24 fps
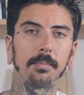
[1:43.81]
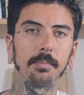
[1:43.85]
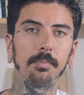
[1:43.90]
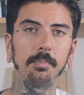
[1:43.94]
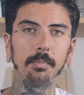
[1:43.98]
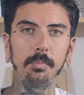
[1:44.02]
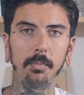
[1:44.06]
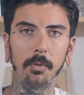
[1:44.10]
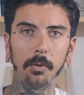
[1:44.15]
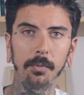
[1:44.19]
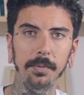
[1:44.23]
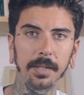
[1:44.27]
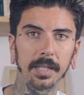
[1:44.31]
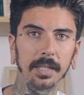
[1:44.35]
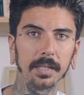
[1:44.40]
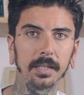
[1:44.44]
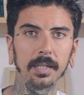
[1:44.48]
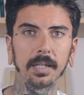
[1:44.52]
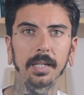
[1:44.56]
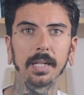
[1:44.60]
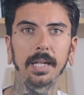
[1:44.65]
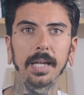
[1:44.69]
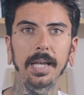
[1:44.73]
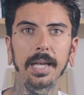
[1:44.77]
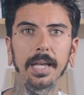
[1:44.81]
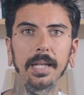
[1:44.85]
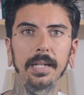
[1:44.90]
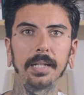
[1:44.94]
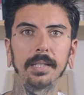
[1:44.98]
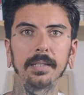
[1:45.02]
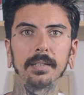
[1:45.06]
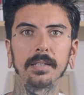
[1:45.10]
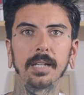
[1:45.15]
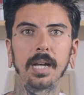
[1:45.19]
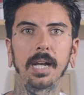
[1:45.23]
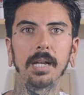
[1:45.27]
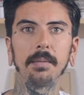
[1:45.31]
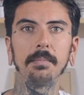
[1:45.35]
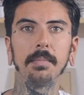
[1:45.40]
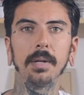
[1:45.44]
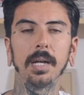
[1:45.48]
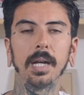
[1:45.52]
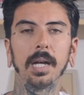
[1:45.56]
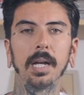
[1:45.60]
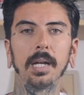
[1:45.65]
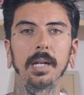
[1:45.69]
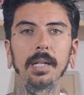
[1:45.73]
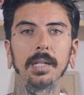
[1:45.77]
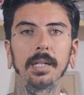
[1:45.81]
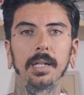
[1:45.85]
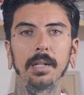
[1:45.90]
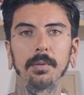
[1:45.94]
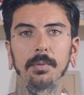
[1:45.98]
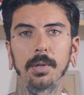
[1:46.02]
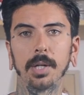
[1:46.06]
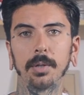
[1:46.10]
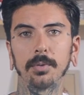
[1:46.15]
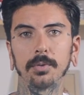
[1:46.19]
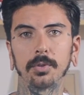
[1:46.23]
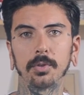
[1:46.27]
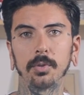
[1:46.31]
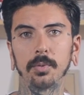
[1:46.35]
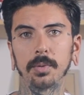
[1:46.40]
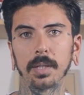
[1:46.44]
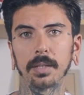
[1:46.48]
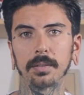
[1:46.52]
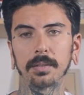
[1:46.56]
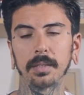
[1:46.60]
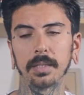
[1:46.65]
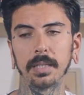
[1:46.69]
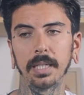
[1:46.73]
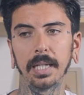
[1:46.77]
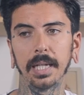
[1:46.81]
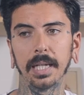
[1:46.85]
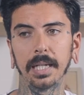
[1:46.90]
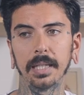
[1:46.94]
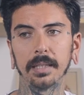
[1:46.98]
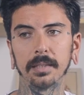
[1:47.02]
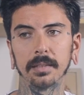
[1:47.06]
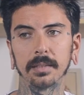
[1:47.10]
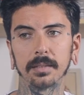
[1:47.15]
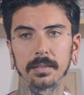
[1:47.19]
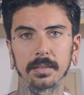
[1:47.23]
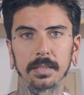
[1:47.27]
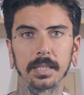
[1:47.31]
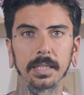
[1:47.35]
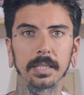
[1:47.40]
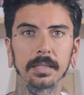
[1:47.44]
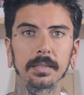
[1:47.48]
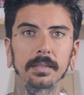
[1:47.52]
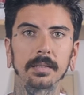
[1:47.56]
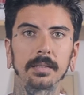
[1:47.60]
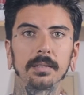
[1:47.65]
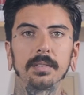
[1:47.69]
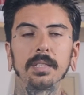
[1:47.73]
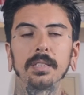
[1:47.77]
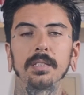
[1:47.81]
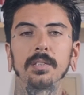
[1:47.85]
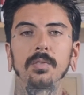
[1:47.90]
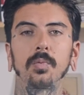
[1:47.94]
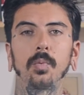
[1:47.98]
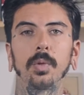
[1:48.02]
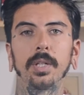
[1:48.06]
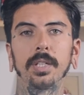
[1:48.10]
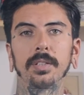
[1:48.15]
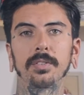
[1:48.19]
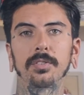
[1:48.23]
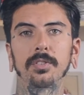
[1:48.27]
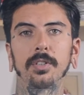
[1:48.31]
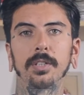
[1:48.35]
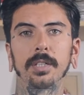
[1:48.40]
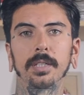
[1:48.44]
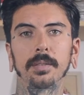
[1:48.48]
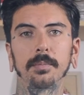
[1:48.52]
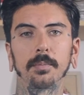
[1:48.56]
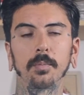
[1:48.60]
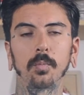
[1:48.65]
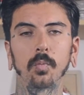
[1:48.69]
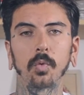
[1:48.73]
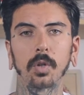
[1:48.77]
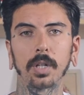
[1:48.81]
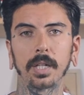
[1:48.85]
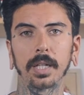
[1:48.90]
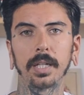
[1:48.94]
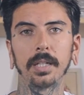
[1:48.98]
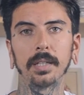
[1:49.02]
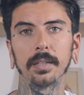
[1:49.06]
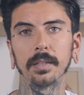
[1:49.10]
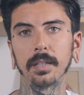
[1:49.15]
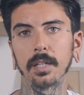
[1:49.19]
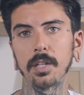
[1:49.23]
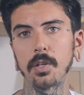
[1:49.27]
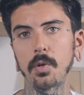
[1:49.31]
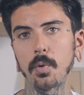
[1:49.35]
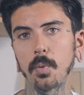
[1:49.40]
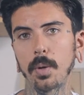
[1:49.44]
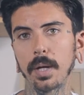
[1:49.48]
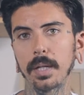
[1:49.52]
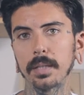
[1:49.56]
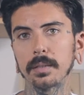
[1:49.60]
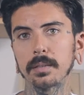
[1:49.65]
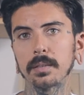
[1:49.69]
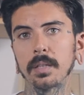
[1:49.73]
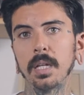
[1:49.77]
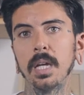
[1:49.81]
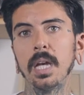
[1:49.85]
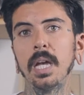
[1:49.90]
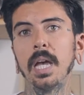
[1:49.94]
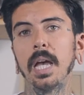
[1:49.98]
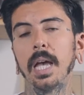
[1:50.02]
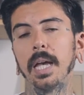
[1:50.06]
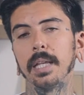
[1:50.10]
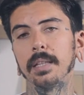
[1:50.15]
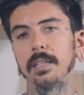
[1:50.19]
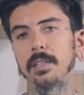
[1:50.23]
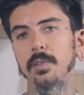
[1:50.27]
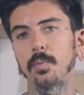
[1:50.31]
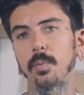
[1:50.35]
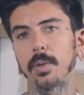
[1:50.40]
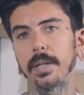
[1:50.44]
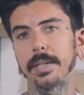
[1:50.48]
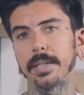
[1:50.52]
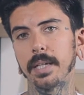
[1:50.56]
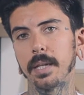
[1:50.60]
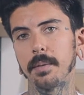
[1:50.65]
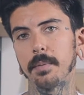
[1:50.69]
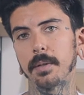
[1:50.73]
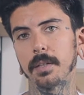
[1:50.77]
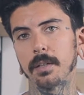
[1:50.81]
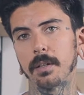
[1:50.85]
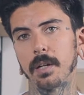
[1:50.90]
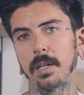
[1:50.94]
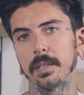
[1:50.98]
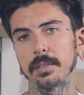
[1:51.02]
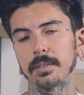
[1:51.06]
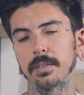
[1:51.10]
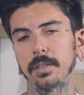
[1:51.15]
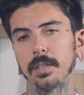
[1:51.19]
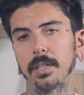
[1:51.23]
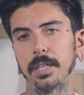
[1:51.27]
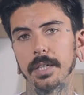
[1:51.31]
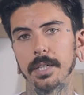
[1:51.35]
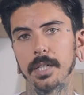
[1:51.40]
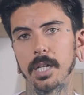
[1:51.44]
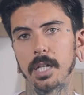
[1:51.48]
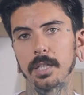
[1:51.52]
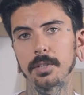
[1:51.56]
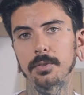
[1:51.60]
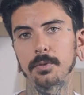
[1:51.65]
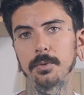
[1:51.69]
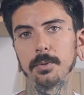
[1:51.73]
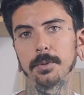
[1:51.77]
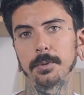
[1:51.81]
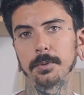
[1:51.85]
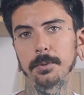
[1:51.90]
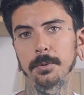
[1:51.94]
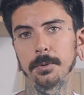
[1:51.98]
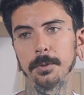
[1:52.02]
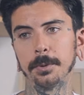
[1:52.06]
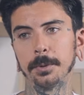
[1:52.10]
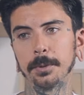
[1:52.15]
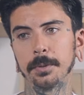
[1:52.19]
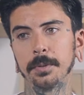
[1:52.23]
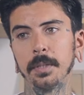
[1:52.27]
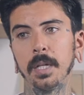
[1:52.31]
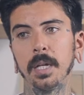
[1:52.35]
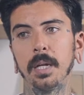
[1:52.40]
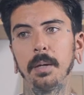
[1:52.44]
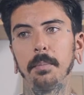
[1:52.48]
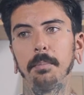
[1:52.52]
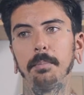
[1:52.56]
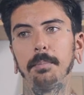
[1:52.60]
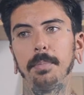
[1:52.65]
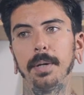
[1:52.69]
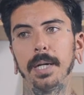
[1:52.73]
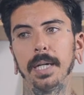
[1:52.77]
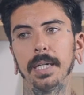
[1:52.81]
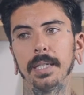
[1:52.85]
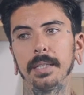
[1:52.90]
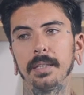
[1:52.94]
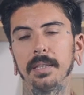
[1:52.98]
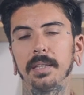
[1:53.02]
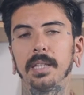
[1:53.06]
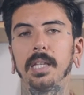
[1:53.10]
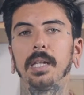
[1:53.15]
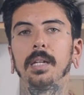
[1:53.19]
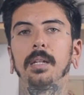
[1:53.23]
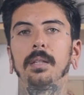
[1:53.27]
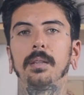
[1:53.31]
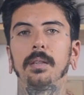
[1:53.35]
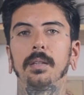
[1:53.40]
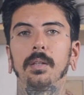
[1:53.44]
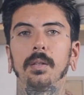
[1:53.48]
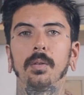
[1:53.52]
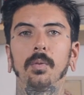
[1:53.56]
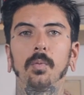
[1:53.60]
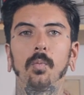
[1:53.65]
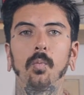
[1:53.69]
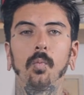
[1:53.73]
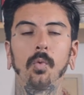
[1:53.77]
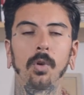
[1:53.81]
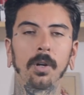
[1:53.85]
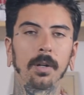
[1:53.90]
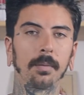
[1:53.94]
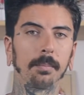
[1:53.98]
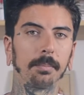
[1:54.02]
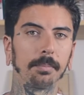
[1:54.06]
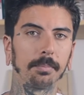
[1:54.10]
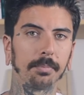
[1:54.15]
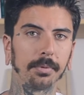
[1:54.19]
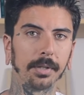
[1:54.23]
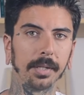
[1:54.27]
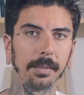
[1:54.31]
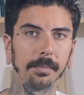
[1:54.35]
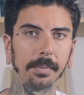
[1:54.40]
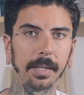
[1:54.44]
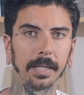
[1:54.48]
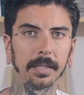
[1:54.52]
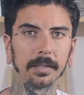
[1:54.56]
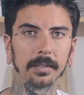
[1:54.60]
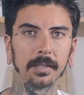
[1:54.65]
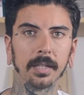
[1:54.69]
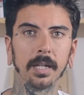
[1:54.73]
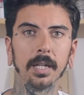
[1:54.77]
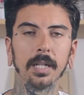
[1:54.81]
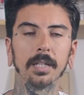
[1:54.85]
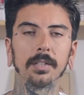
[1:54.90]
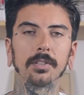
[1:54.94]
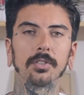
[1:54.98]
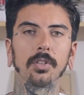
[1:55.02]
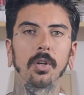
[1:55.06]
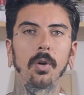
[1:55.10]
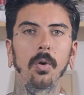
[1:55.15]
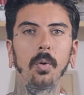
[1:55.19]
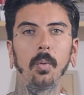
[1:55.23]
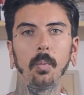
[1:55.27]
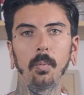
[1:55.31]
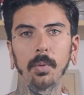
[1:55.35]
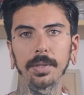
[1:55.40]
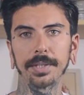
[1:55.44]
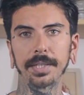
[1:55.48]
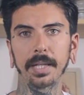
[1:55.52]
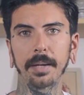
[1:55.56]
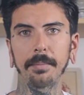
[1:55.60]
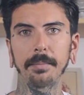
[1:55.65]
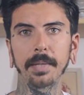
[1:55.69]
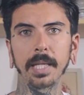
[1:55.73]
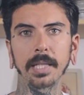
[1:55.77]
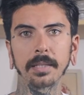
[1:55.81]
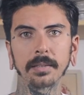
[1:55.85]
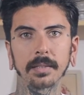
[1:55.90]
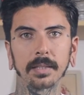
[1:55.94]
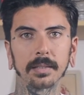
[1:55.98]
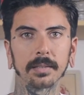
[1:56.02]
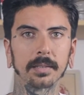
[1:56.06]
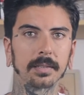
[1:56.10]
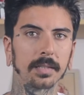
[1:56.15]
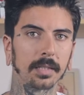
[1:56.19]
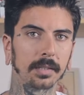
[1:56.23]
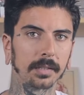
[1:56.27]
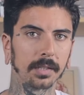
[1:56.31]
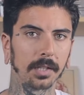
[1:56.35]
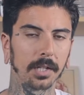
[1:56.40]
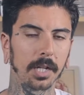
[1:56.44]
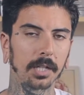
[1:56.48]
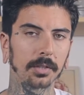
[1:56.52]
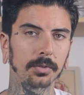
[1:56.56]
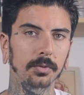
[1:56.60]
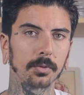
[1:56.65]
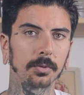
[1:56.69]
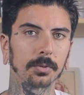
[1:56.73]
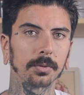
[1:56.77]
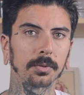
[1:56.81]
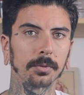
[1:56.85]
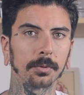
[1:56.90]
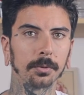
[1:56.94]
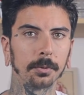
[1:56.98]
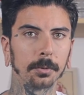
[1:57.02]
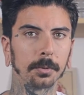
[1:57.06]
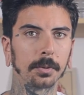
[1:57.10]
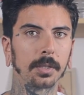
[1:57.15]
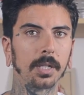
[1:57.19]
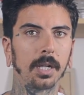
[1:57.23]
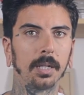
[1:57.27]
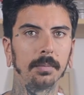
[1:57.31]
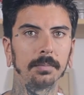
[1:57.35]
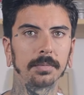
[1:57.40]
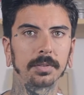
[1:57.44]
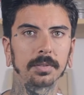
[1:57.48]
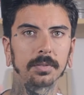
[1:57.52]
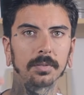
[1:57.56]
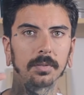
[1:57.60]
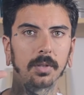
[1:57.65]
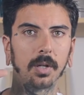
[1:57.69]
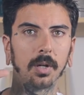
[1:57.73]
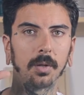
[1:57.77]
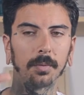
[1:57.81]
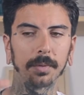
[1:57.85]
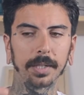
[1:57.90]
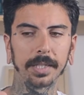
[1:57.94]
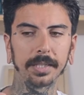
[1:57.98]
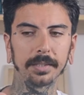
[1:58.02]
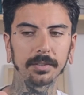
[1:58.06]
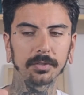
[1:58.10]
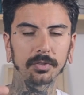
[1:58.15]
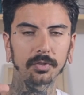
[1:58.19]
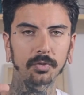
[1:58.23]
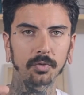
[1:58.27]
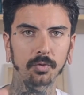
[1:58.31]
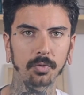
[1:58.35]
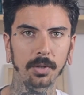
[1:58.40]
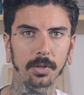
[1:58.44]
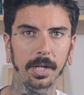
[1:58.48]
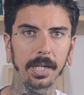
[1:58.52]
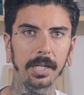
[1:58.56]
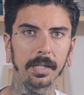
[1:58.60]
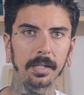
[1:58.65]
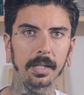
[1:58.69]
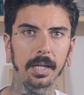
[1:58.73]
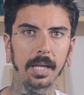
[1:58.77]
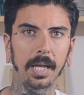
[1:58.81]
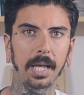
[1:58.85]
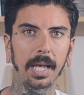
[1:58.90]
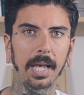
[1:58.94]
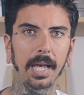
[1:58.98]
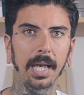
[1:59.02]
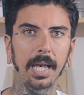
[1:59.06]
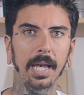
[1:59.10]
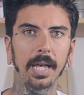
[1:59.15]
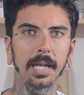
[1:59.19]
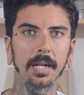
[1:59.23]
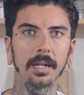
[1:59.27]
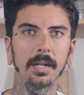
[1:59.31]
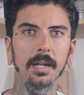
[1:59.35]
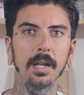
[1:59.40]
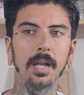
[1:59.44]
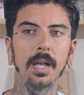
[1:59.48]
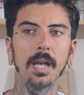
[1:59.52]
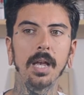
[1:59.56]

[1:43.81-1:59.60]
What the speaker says: moving ahead in time, around 2006, this is when I started working in the US, and this is when I came across nostril screws, but they weren't pre-bent. So what that means is that the nostril screw comes already straight, and